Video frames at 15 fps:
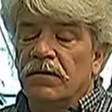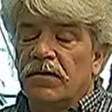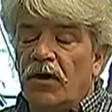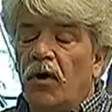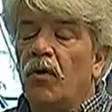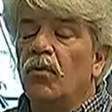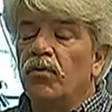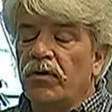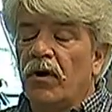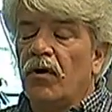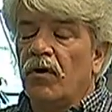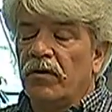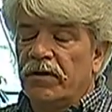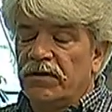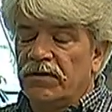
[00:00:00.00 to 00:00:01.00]
Coal
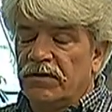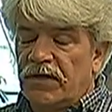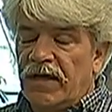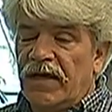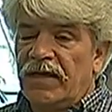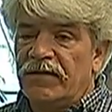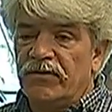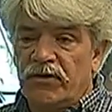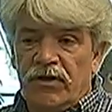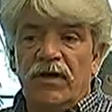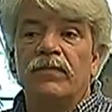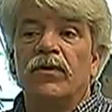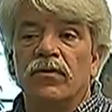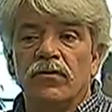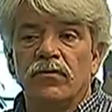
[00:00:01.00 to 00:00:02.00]
tar contains
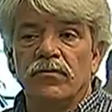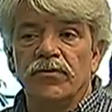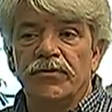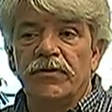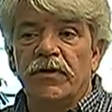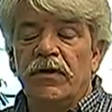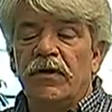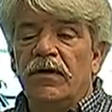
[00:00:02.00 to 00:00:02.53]
chemicals